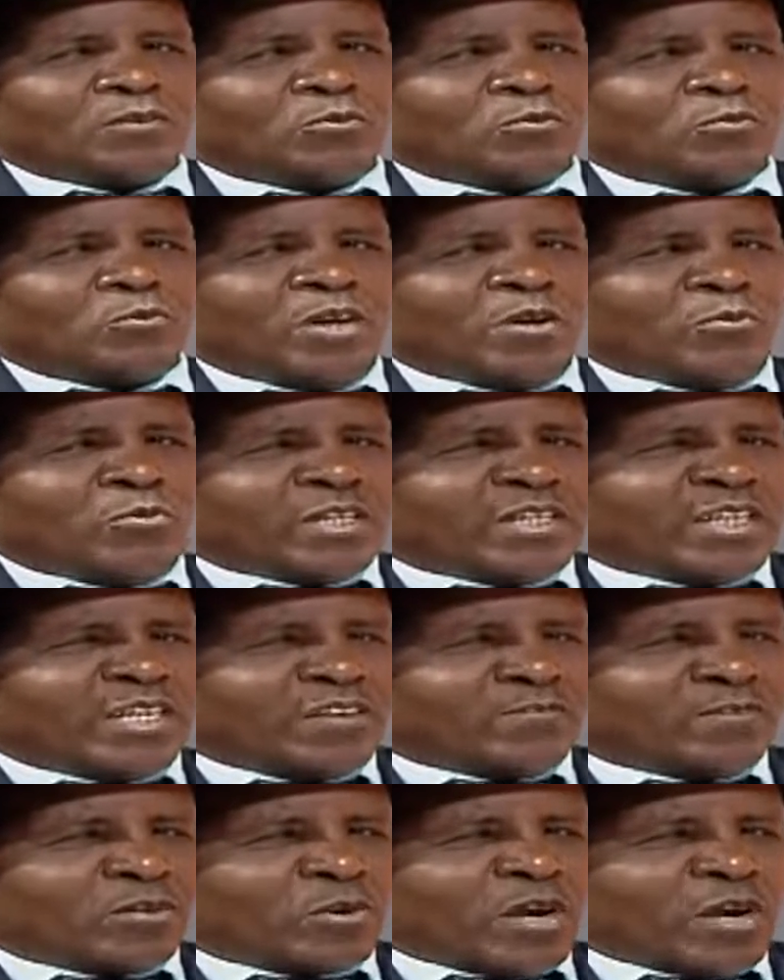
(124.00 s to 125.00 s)
we were
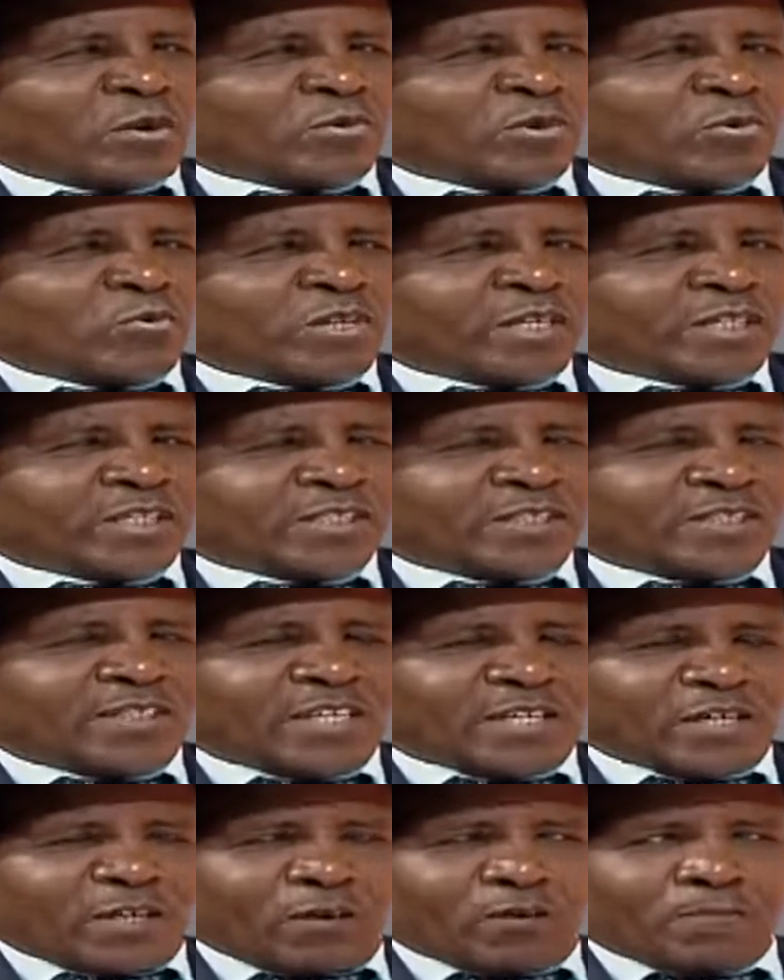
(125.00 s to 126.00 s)
never where we were,
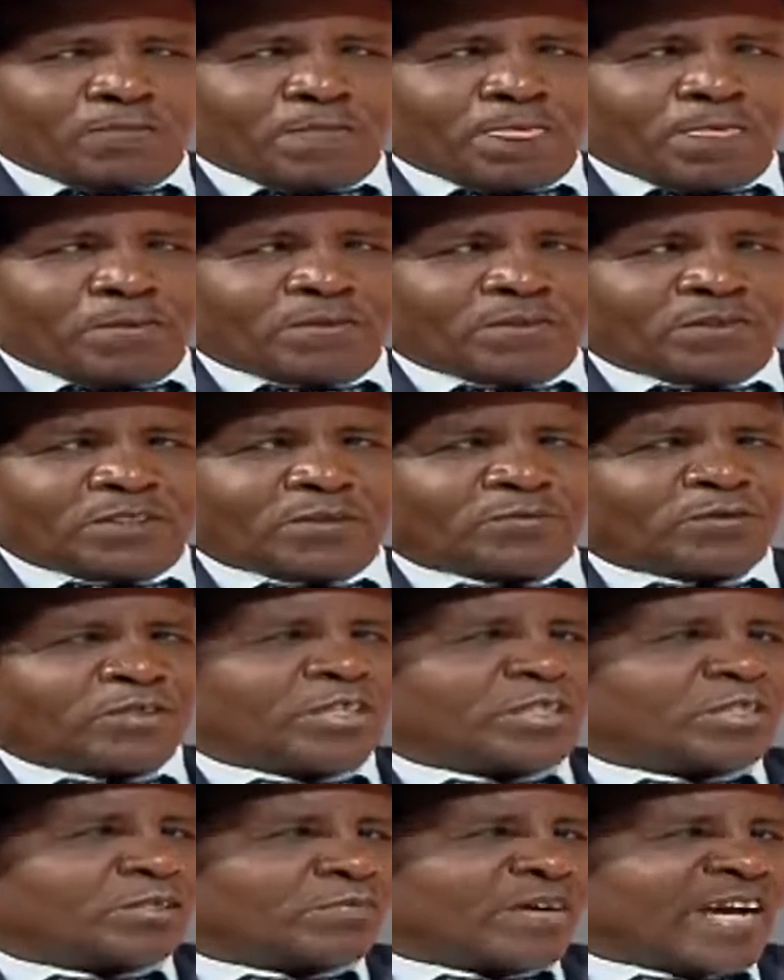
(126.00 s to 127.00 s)
you know, several
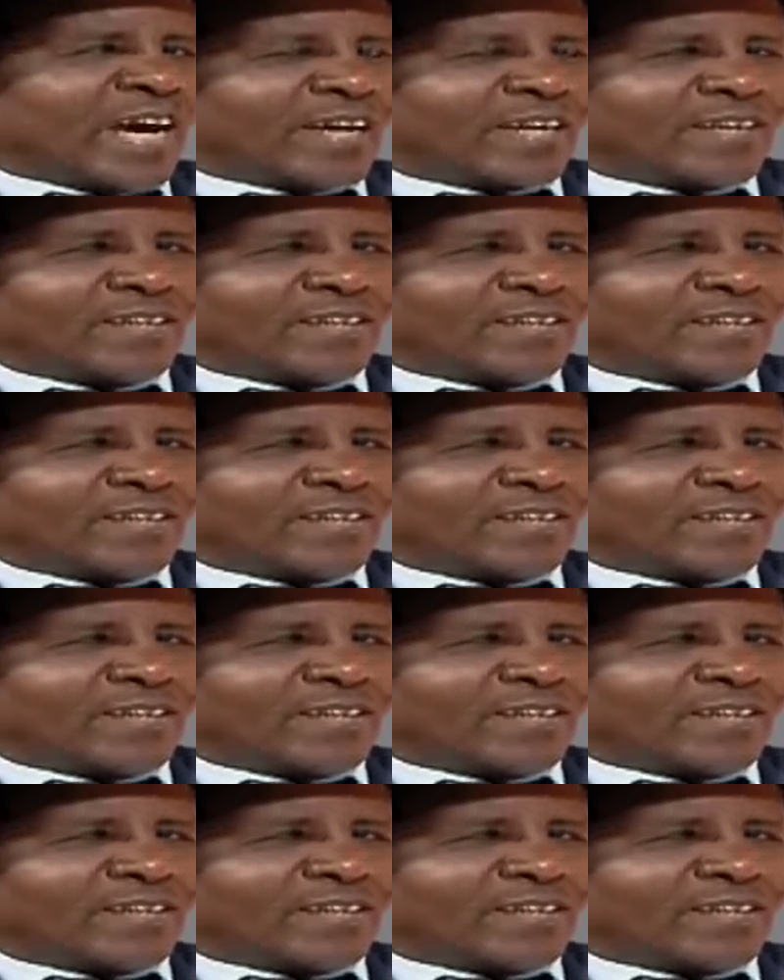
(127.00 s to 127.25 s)
years back.